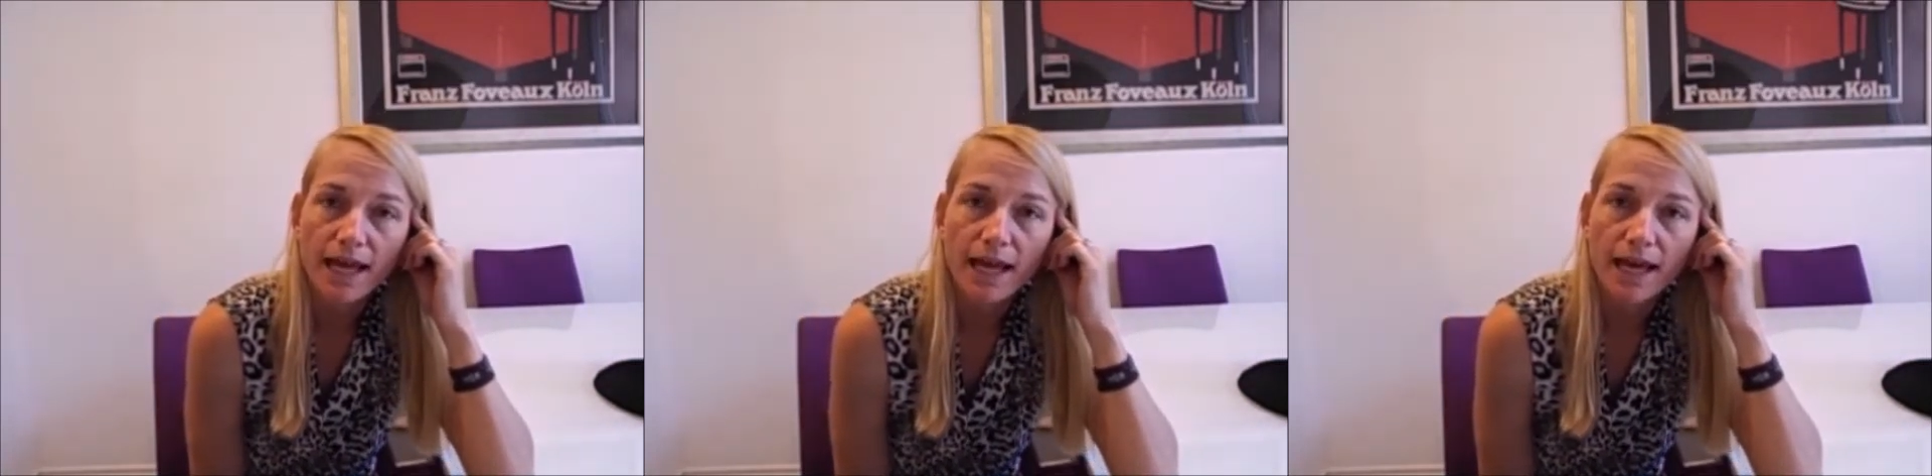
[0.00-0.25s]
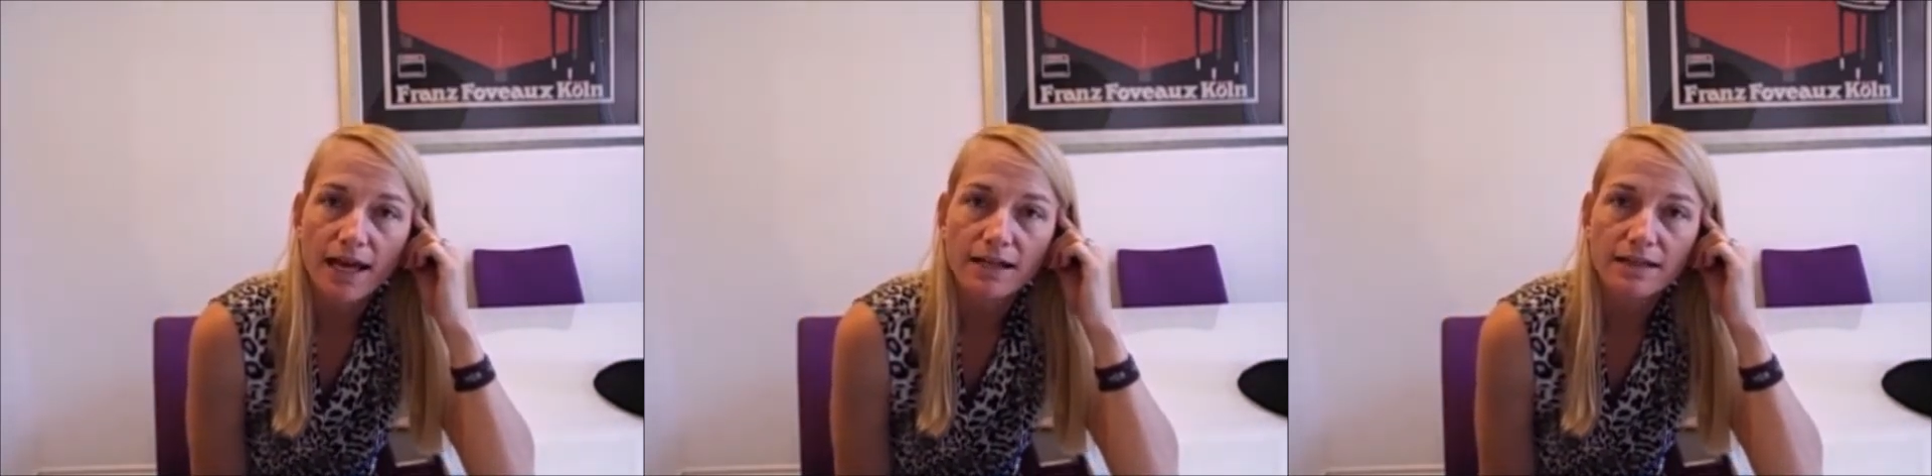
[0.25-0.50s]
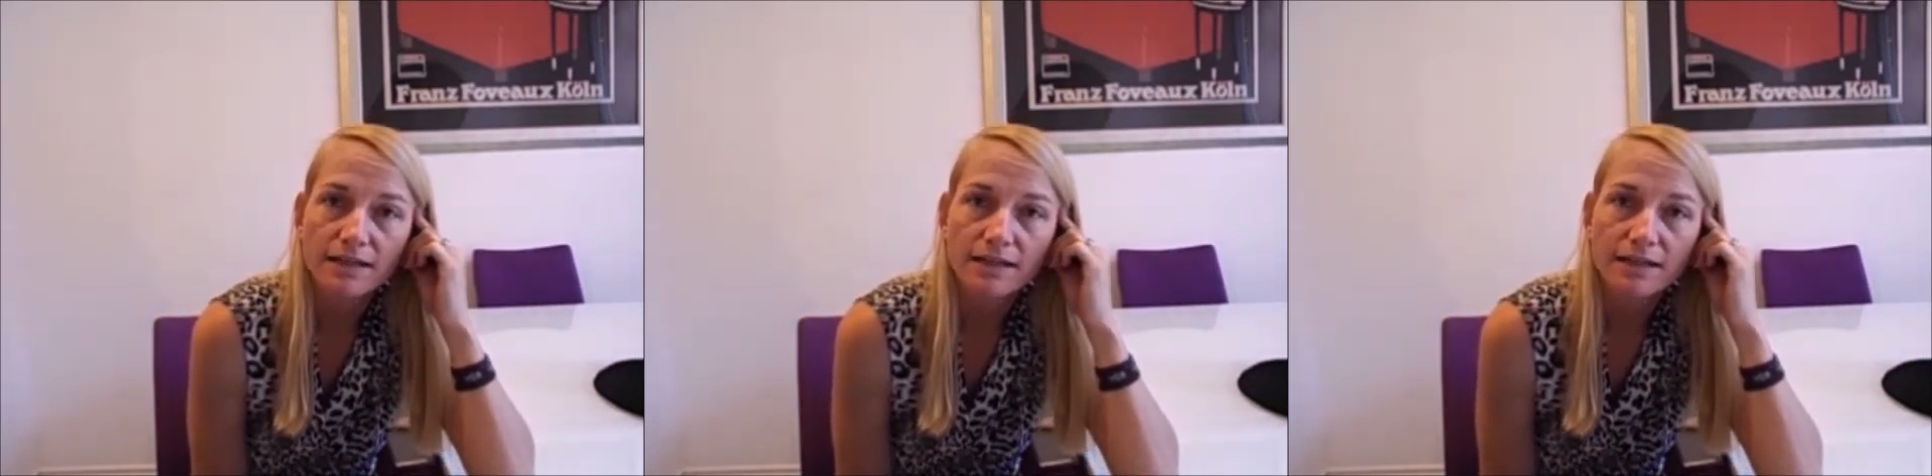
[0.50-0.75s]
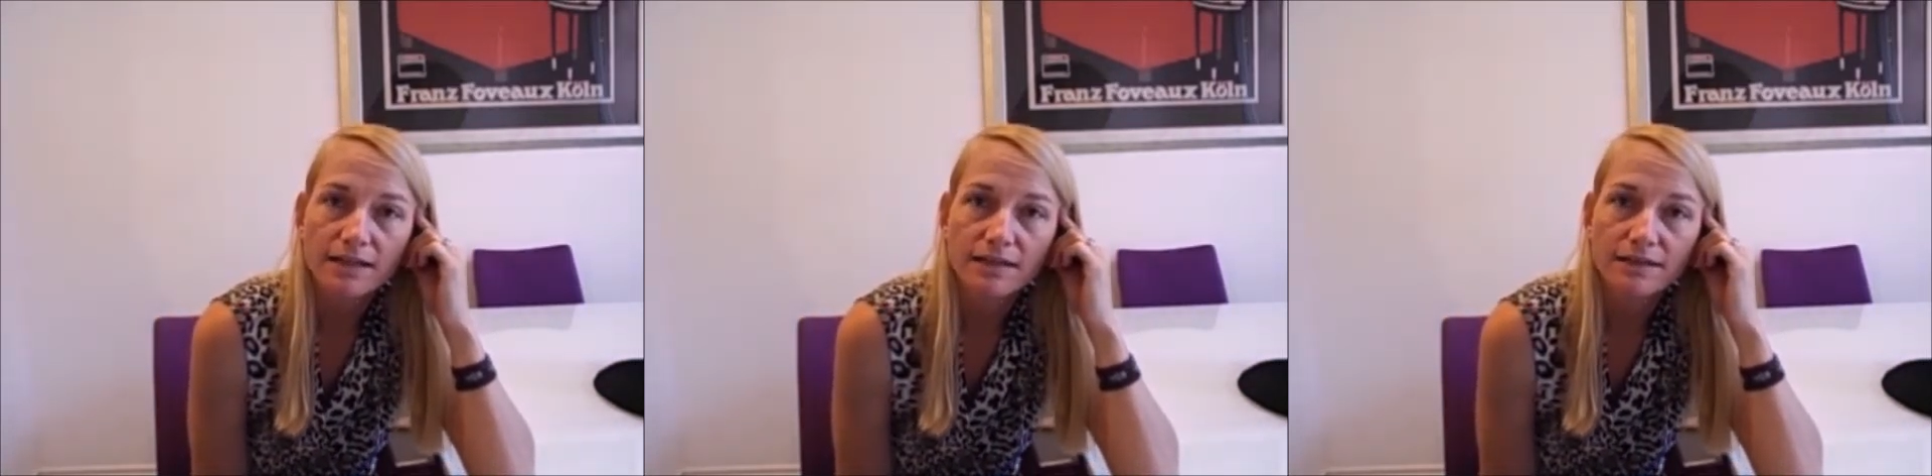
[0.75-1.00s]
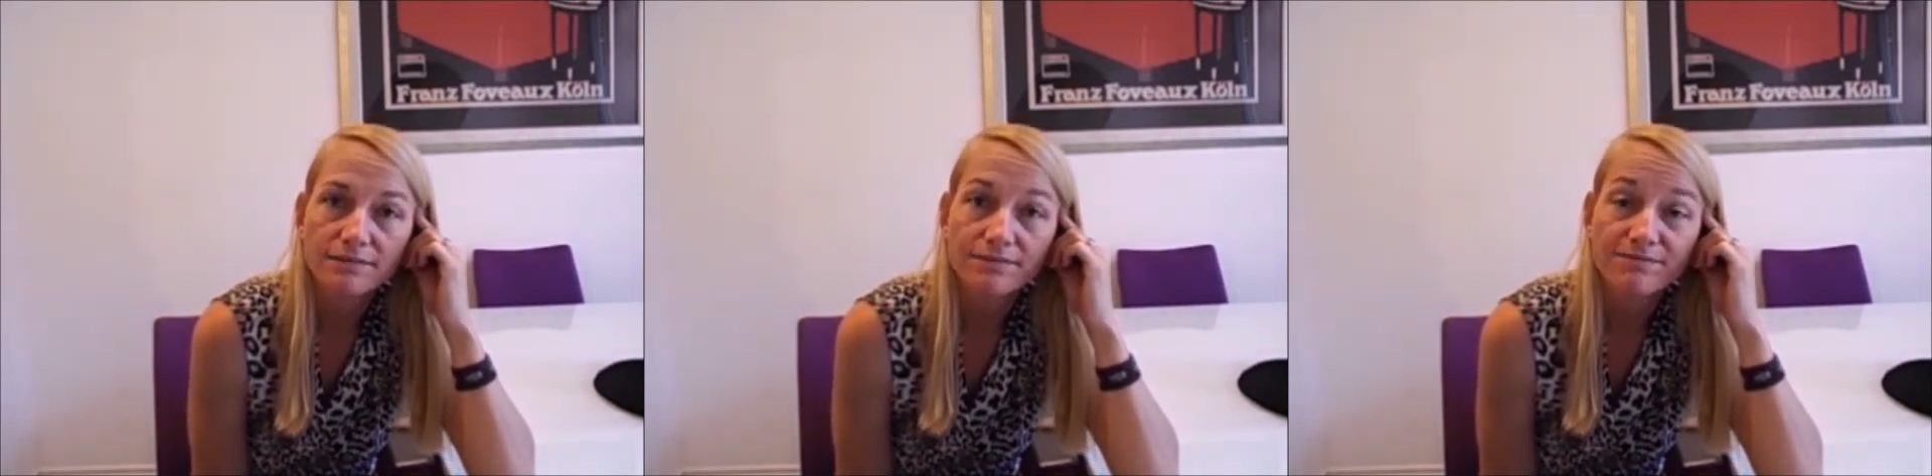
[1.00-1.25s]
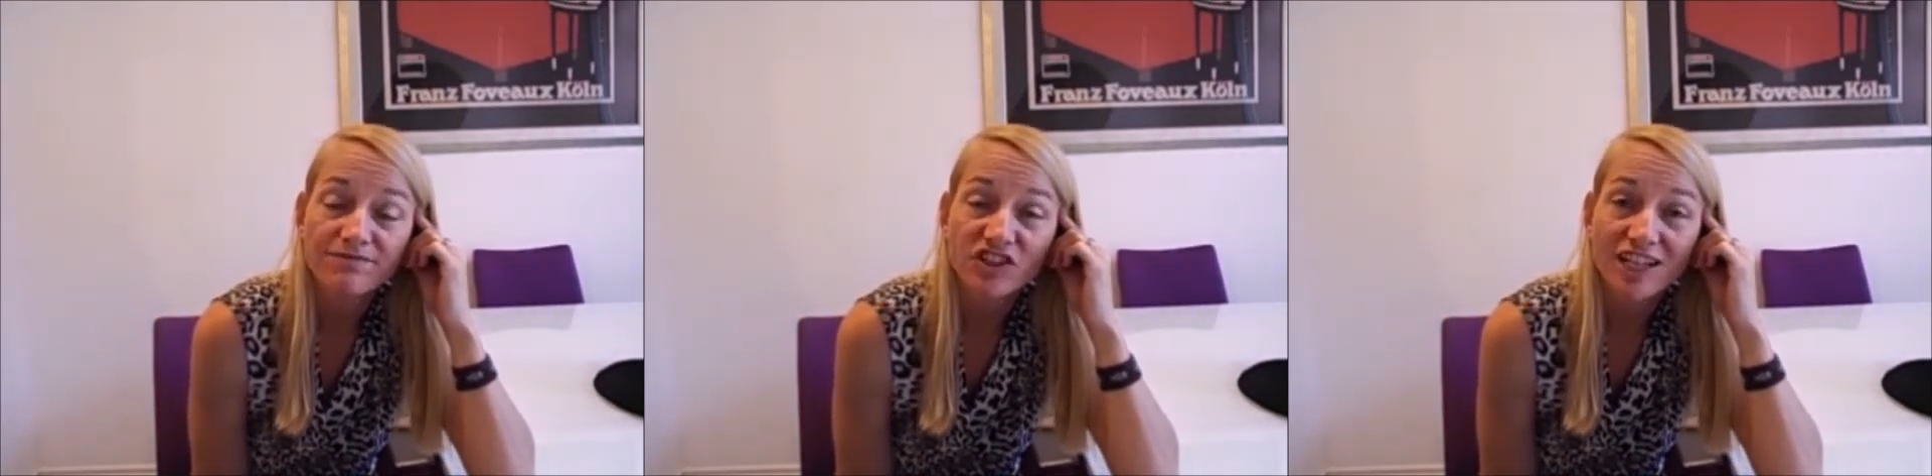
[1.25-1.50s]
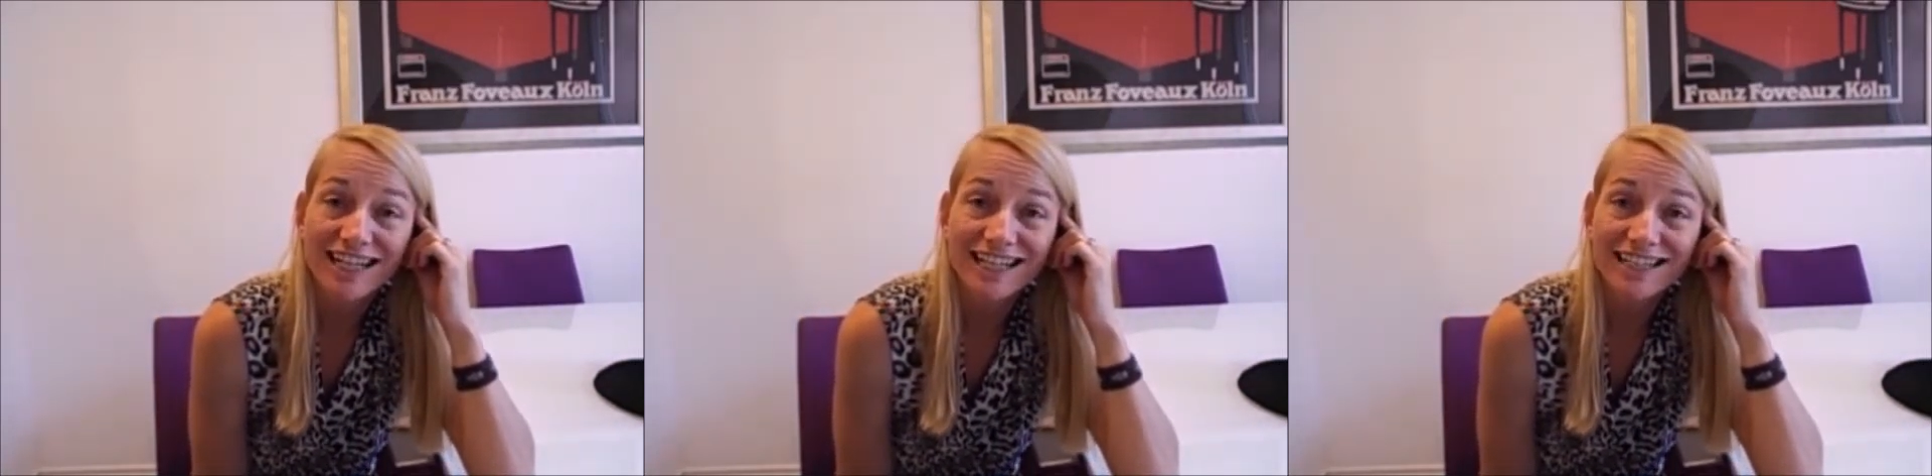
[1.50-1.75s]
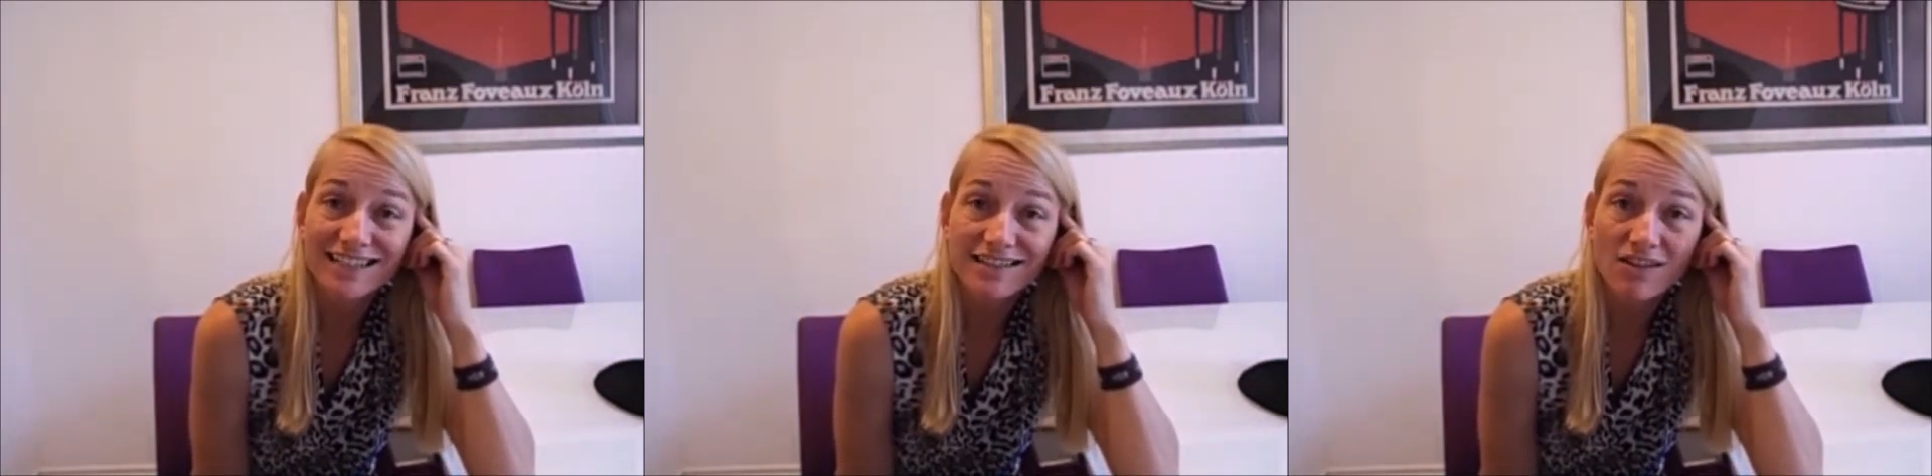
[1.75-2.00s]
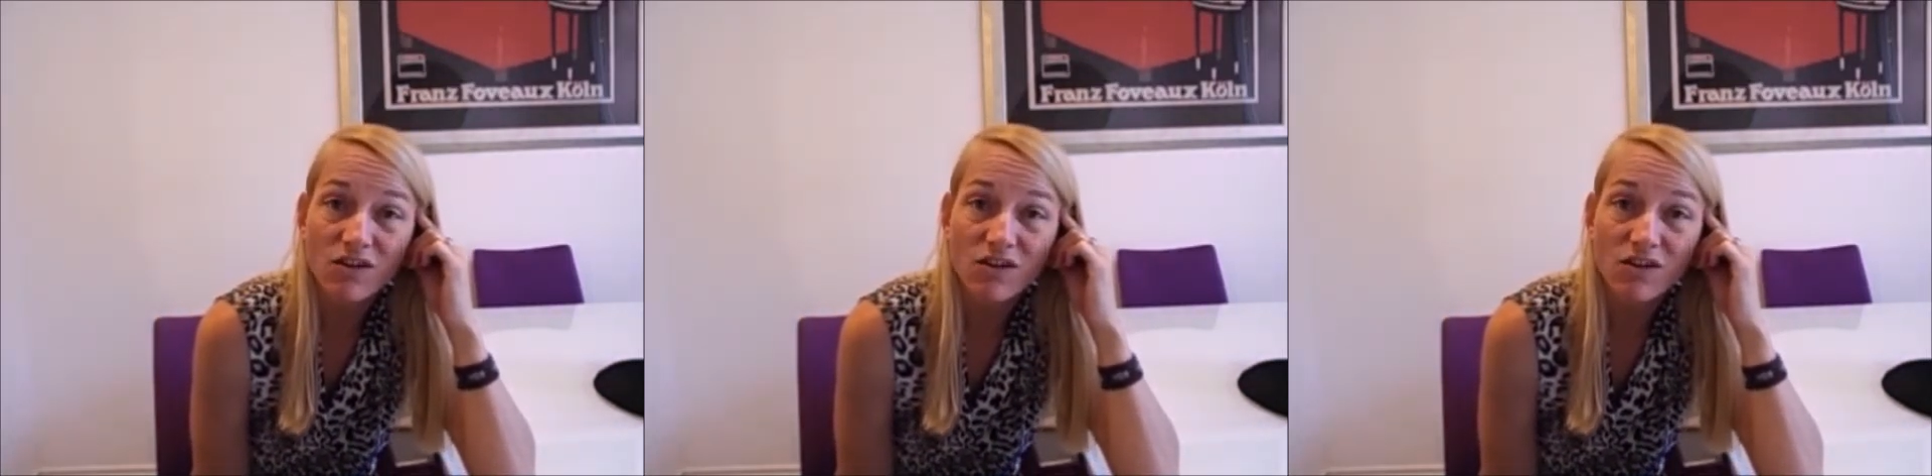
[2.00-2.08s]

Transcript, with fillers: And forgetting isn't